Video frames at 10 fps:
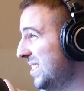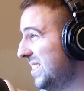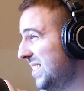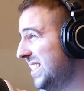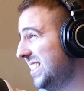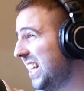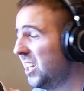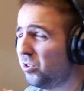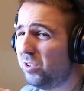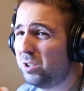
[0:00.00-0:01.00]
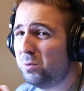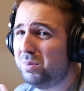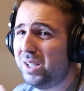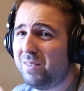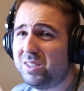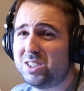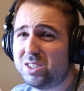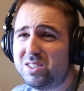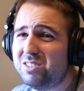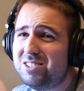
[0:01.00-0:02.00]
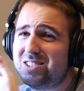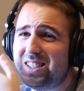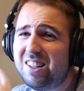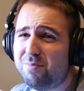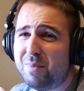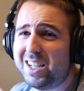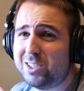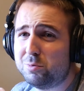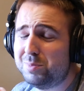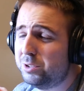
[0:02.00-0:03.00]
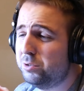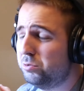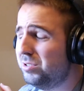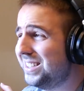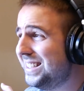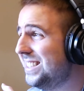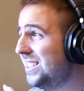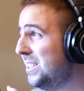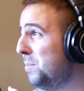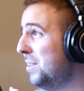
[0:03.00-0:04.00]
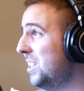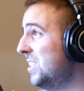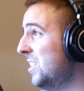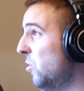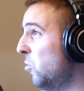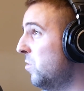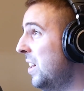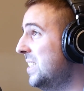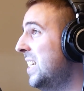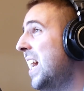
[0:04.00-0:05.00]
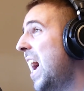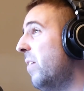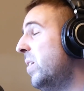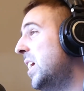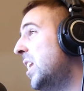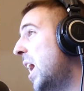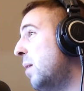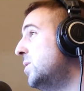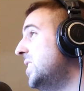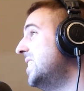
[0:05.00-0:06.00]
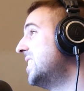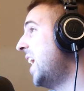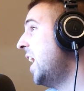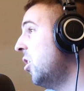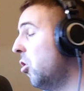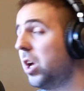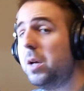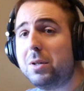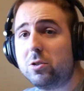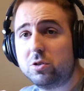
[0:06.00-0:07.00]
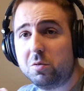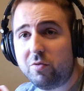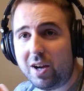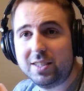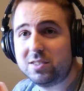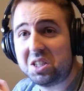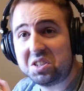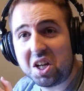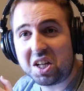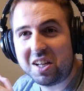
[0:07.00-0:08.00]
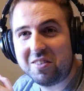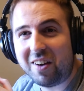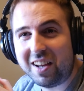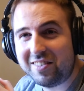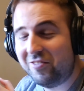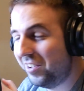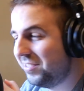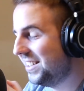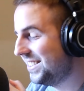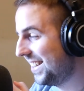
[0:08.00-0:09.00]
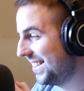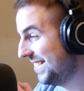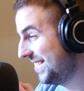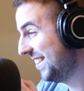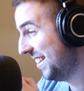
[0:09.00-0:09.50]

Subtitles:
he's not going to be having just enough mana to be doing decent DPS in the long fights. I think in the MC it's kind of okay because the fights are taking 15 seconds.